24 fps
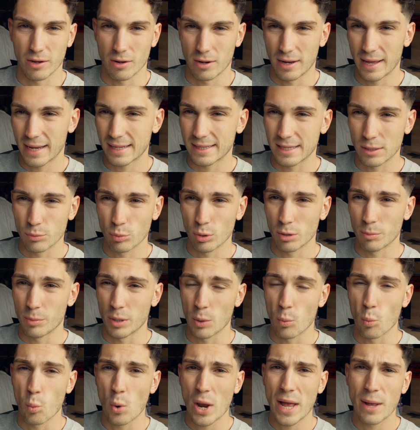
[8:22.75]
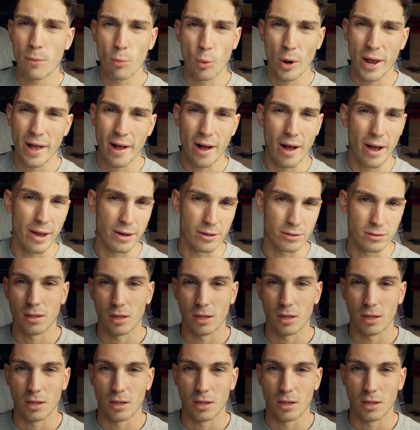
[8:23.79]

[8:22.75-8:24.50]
Your lactate will be way, way higher.